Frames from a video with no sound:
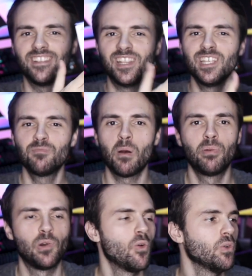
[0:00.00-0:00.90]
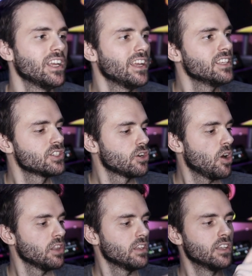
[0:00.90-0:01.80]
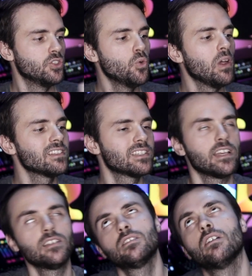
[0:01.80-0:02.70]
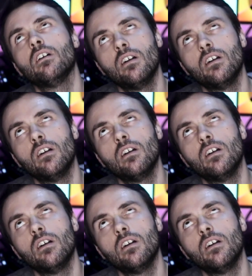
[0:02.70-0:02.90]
This pepperoni. It's called the DualSense